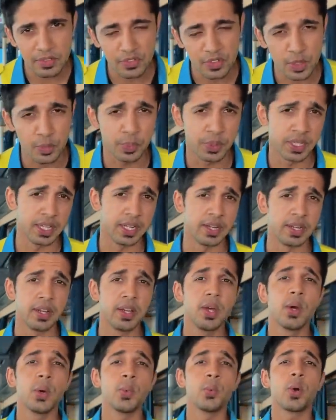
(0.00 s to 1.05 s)
VPN.
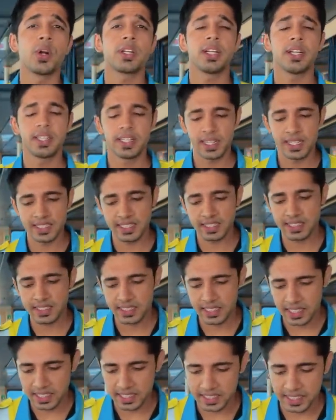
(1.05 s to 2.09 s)
What it does
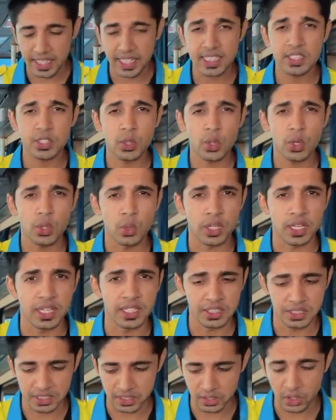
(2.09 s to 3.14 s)
is it takes your
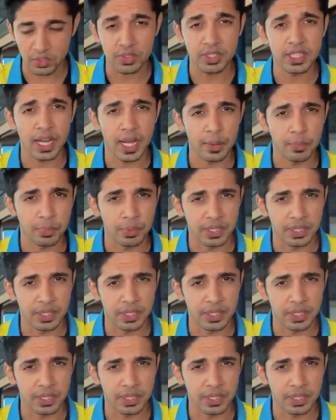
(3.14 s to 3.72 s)
location of the IP